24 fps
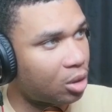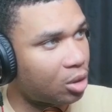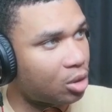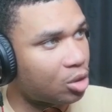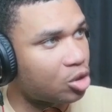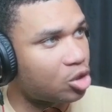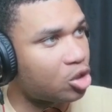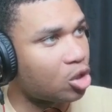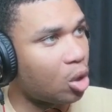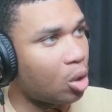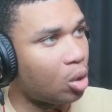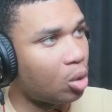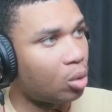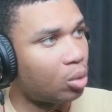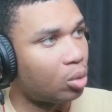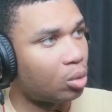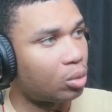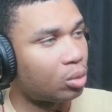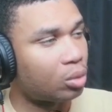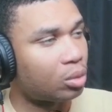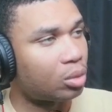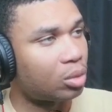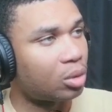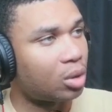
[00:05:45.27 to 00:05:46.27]
So
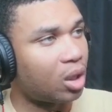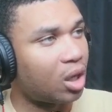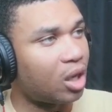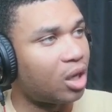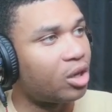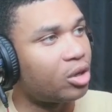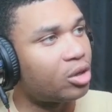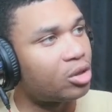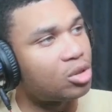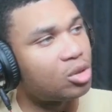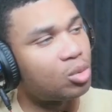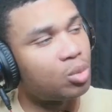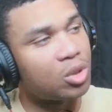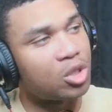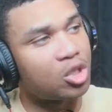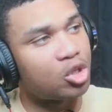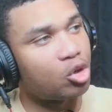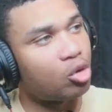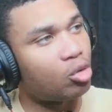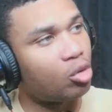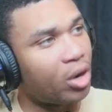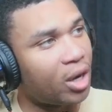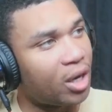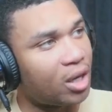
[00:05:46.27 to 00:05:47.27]
here's what's
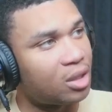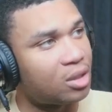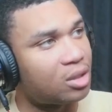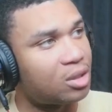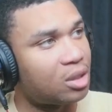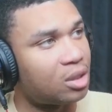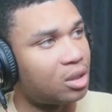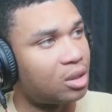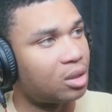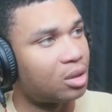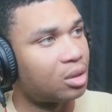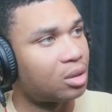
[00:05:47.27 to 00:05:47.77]
crazy.